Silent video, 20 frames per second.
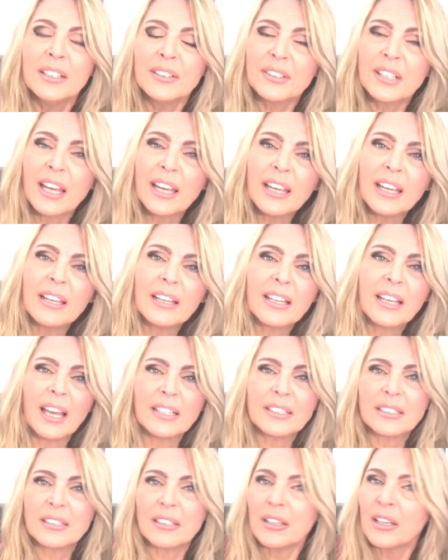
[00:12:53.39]
they
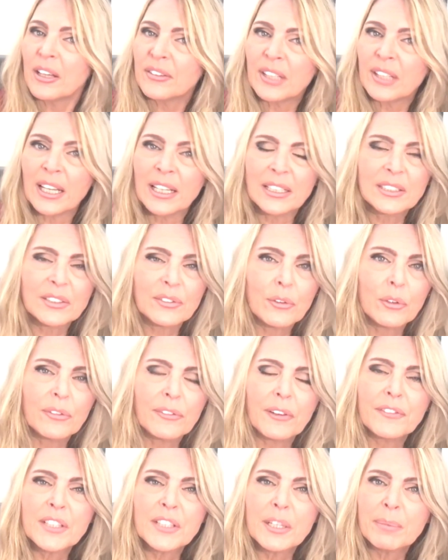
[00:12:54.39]
get things for
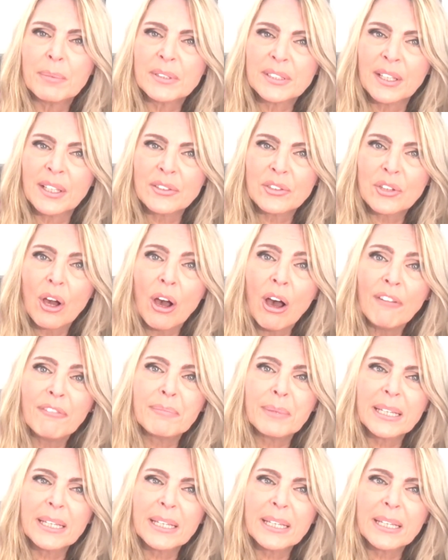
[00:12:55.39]
50% off,